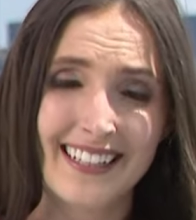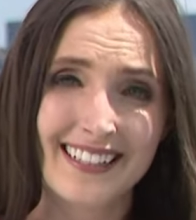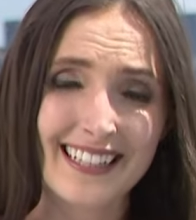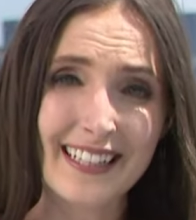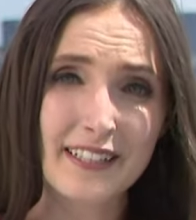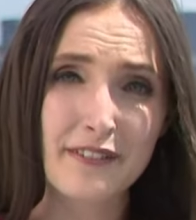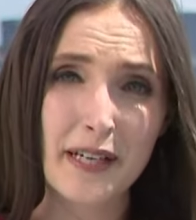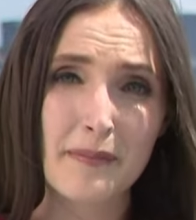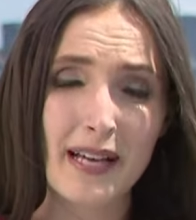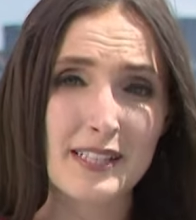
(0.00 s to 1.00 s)
They think of
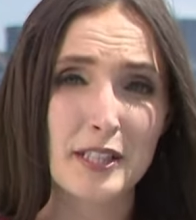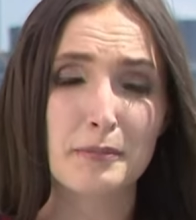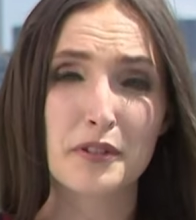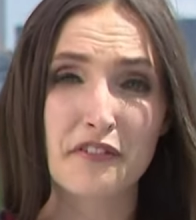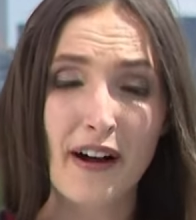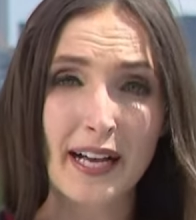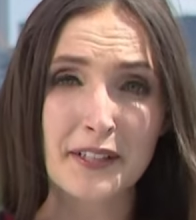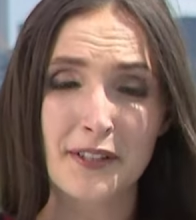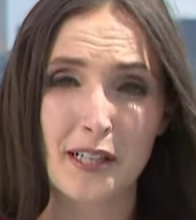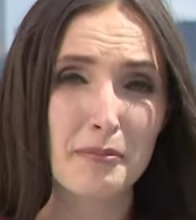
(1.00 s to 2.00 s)
him as their
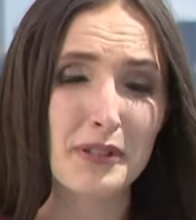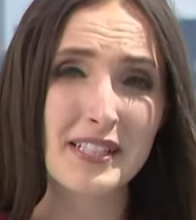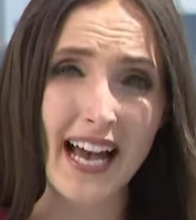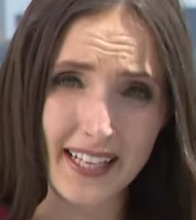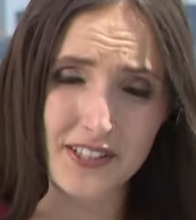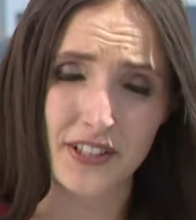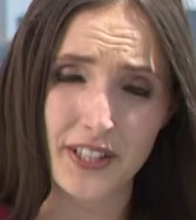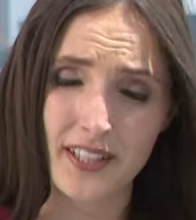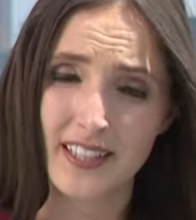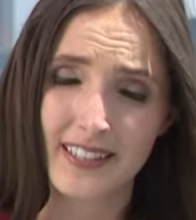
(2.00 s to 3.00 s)
provider and protector
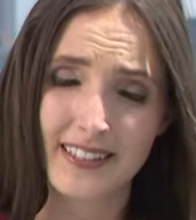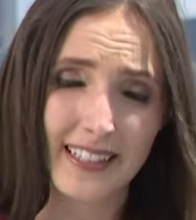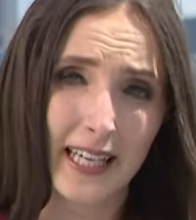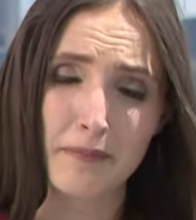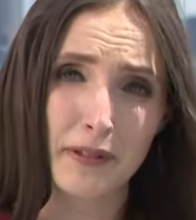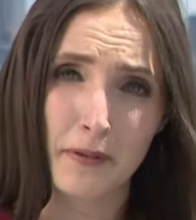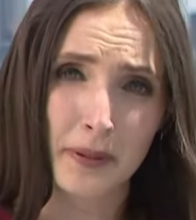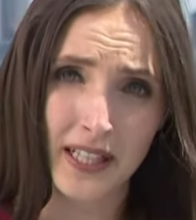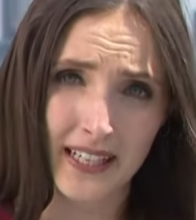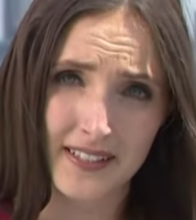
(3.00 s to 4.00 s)
that can't be
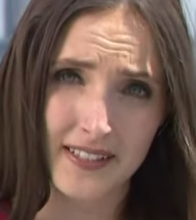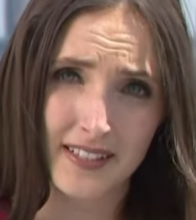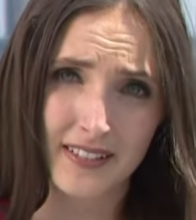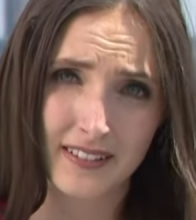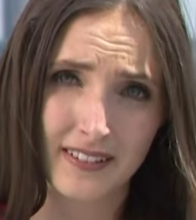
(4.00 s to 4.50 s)
replaced.